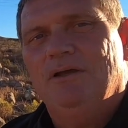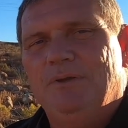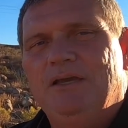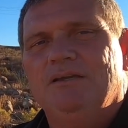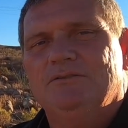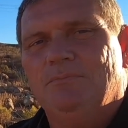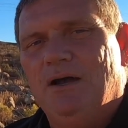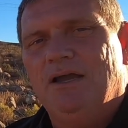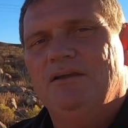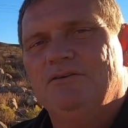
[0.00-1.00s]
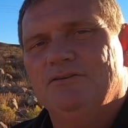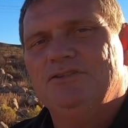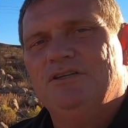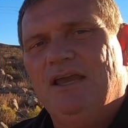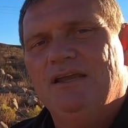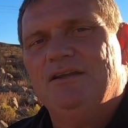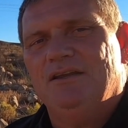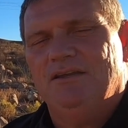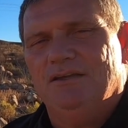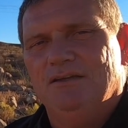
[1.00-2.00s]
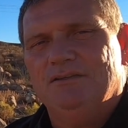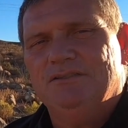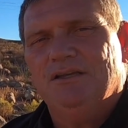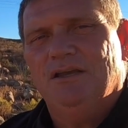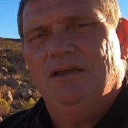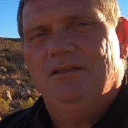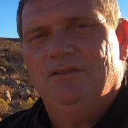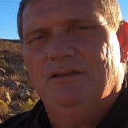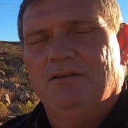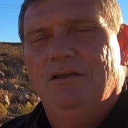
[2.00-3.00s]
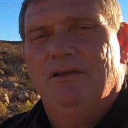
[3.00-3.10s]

because my understanding is that